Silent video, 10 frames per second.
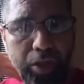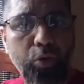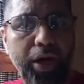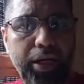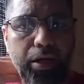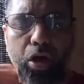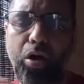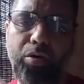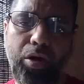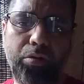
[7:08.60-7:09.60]
Why not?
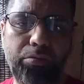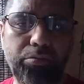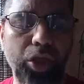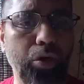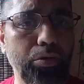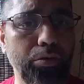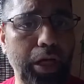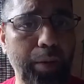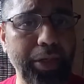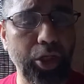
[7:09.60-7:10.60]
Oh, no.
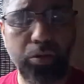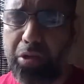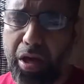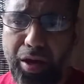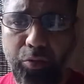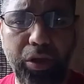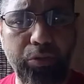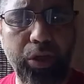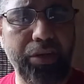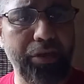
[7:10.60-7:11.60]
I've been told, no,
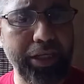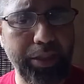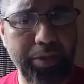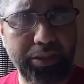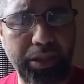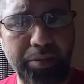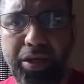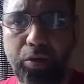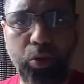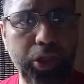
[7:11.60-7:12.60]
we'll invite them next time.
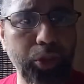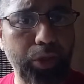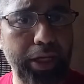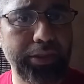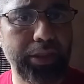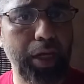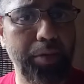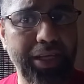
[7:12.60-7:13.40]
We'll do it next time.